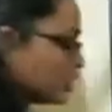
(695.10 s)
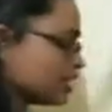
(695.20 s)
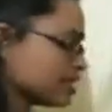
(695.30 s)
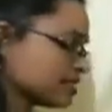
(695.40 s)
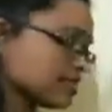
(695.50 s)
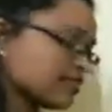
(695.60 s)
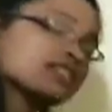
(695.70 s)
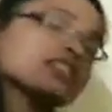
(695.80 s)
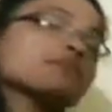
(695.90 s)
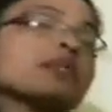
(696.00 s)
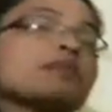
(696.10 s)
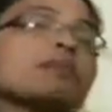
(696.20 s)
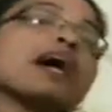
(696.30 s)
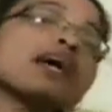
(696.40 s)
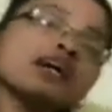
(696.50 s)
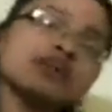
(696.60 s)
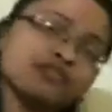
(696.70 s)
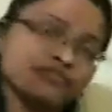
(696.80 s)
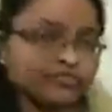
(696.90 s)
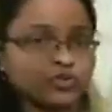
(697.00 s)
It is divisible by
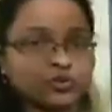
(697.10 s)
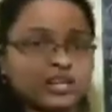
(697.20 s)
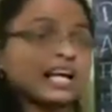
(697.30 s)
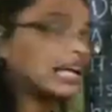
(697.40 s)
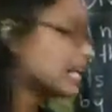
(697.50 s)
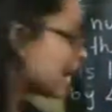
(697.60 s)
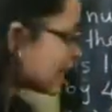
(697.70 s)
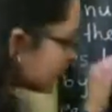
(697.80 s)
4. Like